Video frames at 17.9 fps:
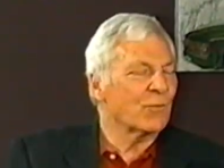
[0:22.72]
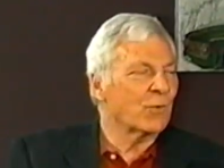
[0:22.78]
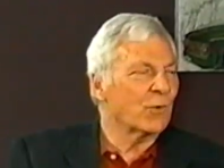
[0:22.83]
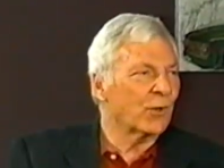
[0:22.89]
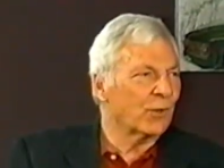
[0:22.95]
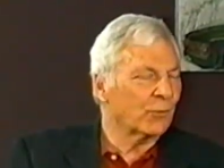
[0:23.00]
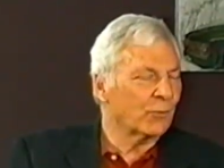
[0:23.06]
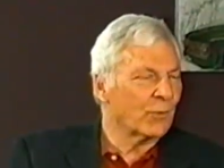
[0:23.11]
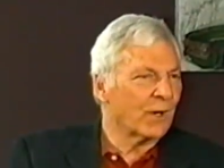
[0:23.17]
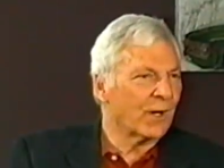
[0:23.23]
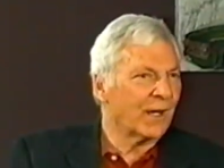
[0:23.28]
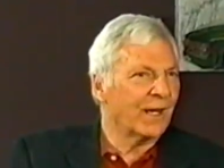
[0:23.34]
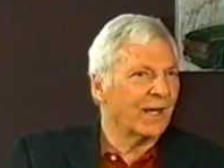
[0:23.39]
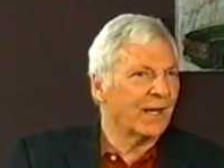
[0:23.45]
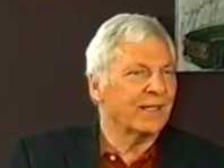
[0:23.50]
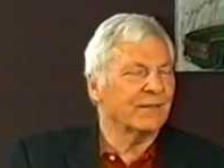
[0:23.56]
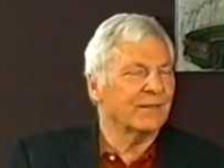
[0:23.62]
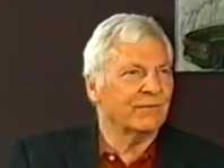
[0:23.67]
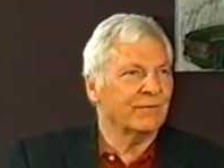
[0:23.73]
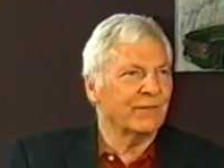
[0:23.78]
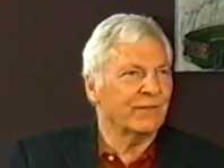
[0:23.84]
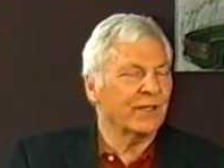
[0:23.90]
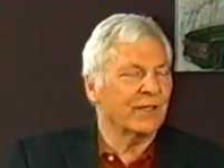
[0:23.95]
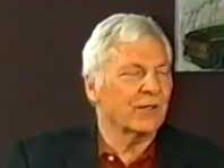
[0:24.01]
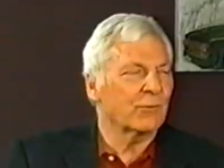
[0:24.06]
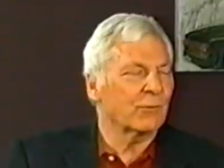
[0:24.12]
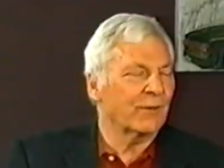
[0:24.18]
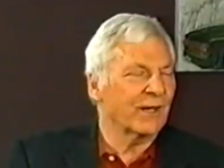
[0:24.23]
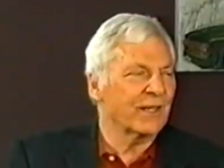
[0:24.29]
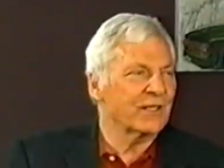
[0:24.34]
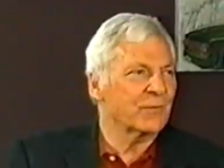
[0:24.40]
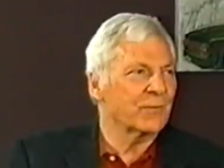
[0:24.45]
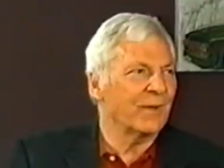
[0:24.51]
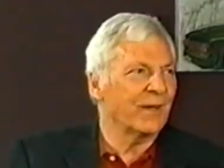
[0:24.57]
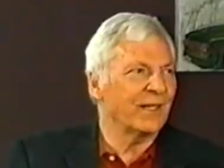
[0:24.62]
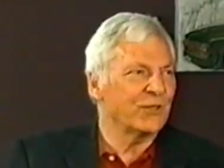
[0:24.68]
a worldwide video
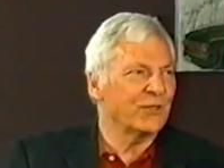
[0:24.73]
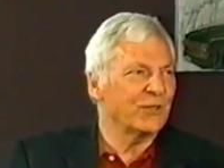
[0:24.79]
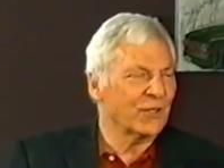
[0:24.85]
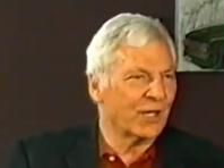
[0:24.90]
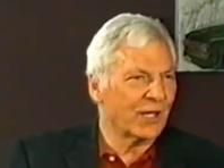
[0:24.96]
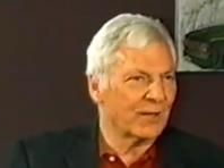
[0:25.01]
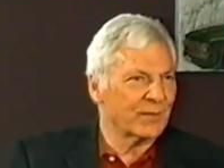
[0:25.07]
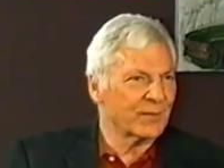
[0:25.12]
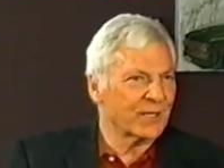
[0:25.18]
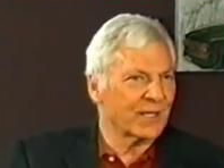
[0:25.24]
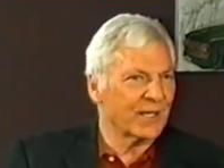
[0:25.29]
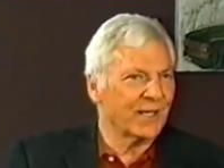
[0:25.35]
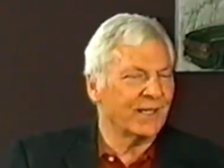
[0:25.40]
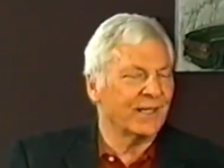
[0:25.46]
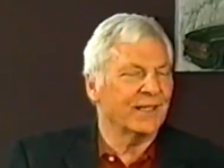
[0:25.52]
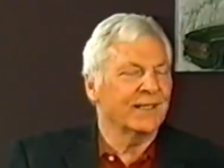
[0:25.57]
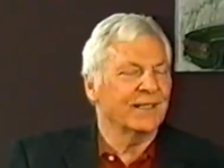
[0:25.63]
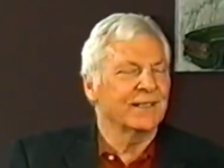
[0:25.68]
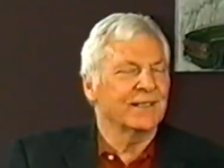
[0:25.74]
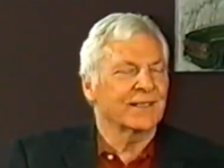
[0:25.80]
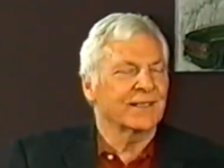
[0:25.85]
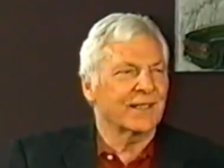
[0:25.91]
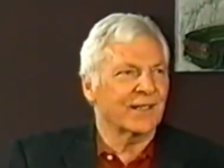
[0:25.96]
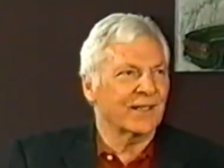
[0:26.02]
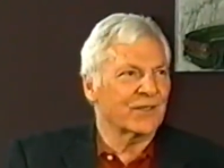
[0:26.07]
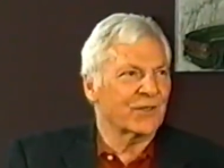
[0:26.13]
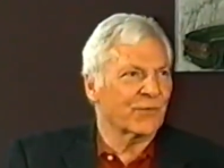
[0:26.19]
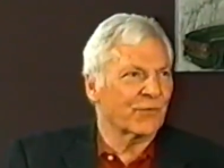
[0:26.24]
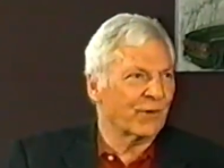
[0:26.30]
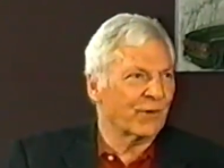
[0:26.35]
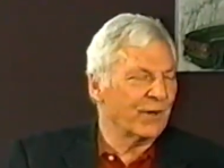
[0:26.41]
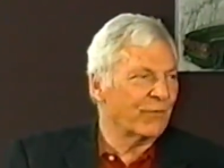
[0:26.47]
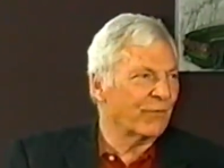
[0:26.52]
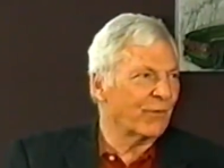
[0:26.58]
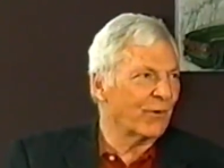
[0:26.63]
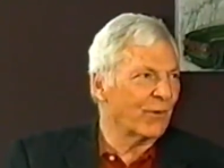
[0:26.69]
resume job site that is
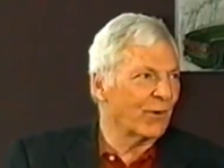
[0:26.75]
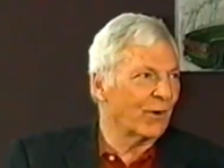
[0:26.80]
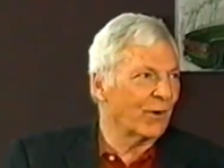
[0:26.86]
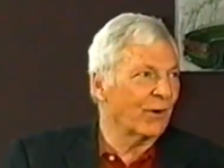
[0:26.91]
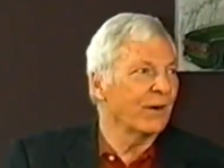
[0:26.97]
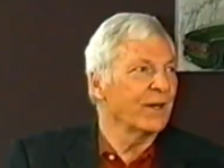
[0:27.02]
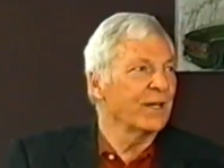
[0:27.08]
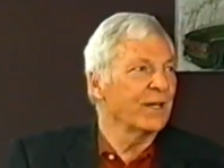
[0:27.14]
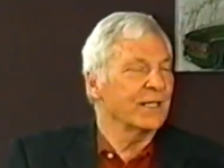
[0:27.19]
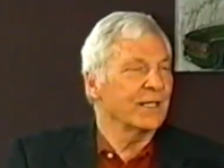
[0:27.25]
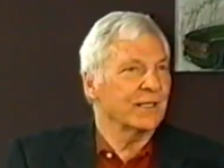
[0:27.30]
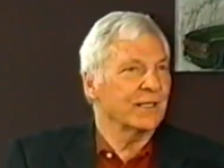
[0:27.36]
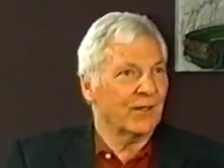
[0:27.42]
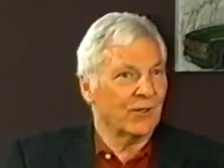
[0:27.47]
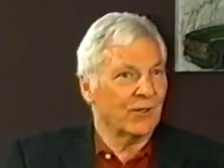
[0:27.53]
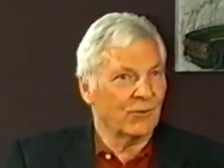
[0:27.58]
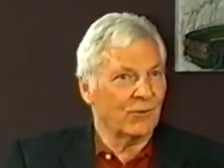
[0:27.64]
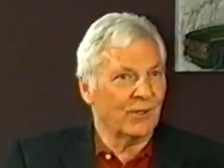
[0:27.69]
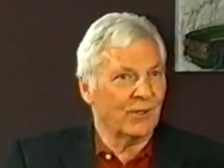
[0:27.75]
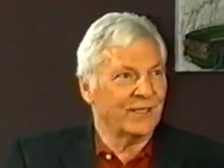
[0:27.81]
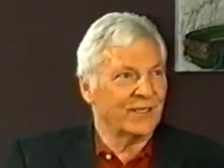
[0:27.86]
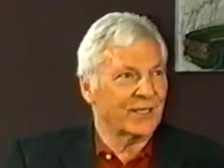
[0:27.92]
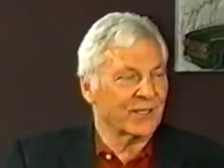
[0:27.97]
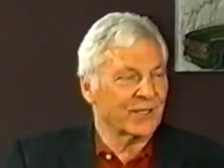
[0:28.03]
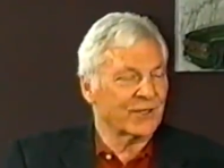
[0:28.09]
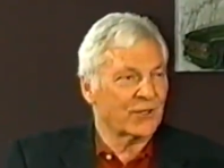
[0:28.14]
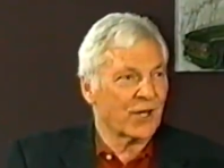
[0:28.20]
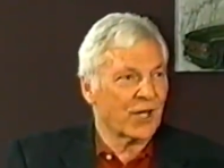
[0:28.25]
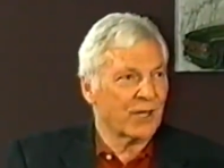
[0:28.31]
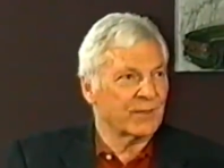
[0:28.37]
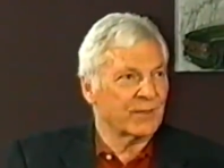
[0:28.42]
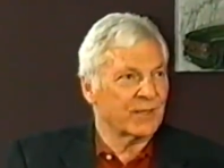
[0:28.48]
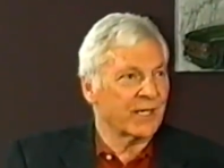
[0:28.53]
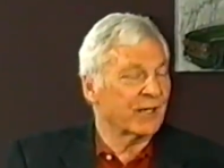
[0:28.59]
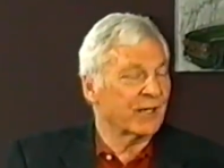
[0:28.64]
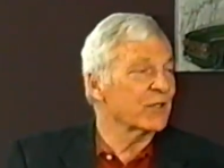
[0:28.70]
free for not only just
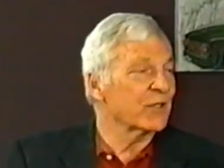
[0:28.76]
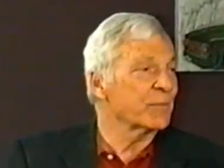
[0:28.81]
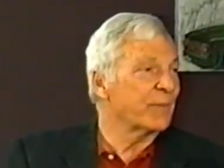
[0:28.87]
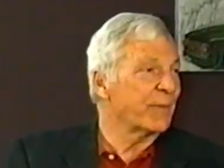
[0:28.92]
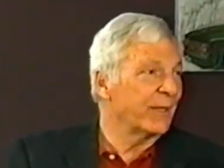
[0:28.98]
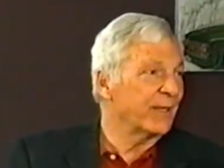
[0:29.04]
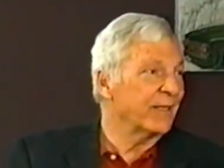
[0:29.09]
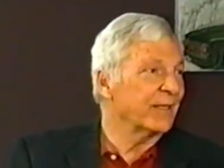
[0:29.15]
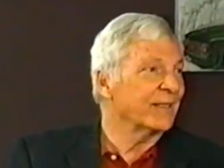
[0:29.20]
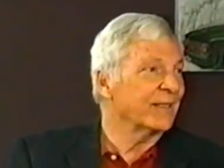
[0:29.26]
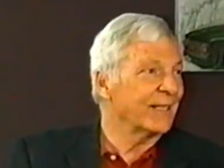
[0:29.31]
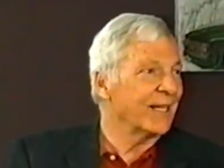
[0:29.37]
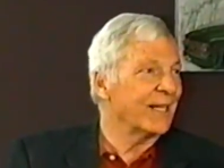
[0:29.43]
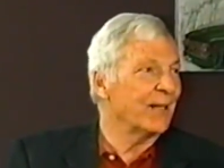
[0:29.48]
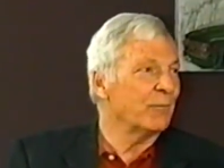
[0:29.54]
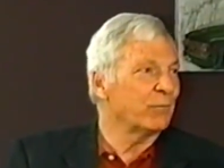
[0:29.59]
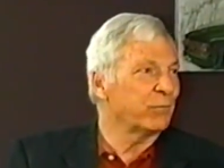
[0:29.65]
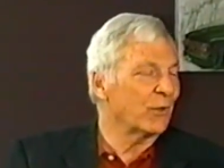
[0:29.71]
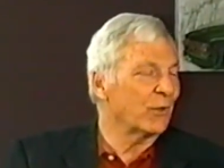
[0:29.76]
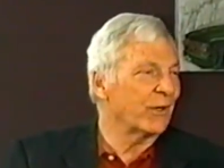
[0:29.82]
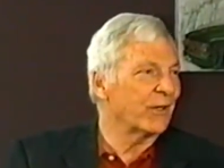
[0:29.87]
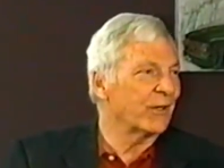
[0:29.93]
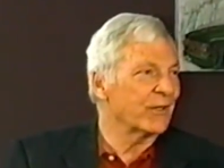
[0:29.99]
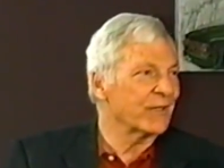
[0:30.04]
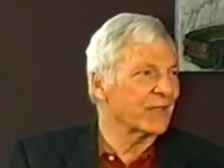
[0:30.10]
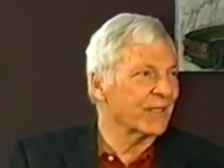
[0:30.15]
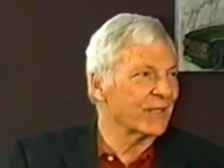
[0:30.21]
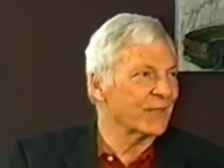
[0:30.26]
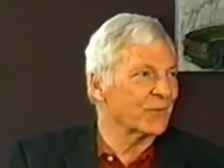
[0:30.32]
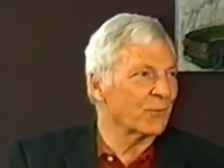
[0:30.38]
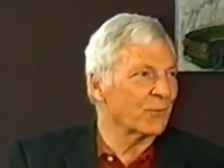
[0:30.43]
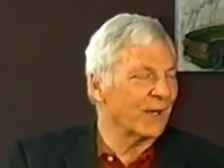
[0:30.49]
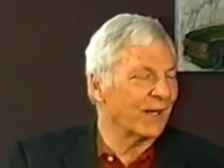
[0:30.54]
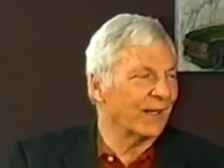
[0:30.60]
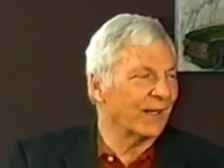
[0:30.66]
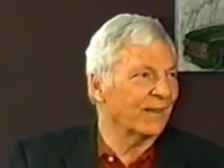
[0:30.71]
job seekers, but employers
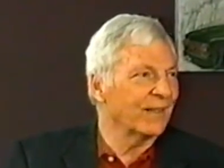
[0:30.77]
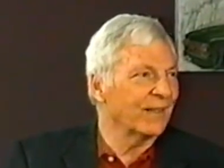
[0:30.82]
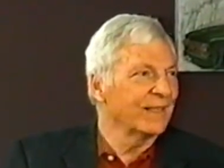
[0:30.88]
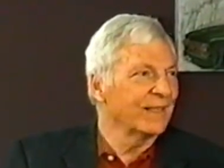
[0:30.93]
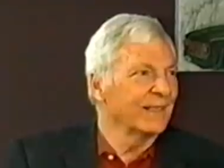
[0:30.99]
as well.